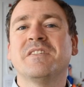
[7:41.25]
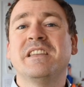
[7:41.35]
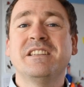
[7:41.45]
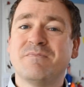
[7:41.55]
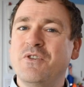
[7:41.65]

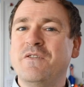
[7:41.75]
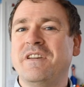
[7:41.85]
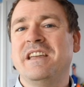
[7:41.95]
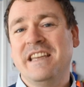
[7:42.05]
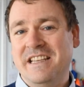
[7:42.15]
This
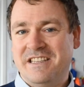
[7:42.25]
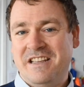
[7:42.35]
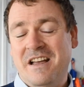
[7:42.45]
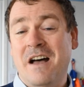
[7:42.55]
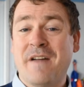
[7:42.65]
movie is
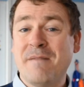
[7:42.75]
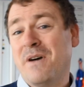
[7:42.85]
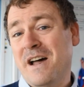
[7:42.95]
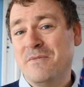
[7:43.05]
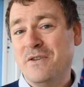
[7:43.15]
a
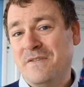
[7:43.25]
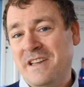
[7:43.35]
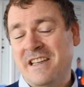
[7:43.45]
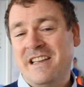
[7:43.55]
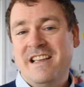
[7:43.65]
vampire
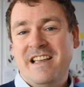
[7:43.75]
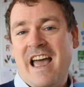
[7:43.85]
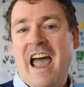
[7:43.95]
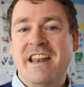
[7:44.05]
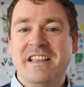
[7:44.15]
movie,
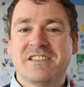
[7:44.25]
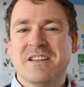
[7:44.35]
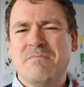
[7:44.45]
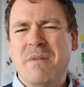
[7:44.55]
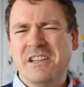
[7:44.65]
and it's
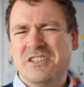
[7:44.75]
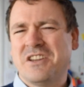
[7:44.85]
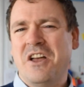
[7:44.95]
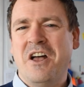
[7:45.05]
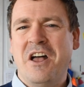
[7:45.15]
a much
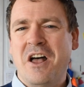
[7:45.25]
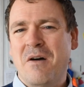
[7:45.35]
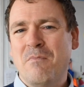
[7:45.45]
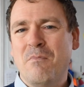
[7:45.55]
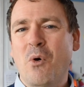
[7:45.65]

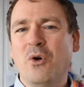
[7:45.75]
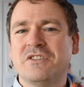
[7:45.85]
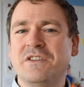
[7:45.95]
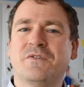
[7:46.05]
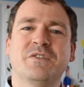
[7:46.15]
more
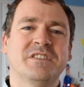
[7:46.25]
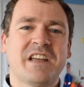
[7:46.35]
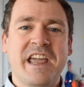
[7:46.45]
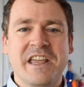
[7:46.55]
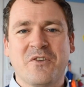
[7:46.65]
different
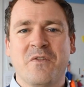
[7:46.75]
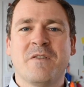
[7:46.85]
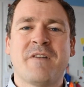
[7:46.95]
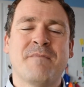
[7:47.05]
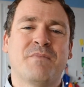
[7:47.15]
take on
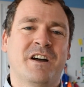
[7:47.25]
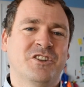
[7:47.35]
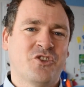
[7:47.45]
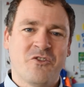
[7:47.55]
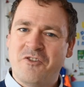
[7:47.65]
the vampire
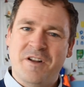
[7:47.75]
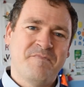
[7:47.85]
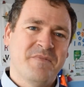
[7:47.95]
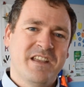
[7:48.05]
genre.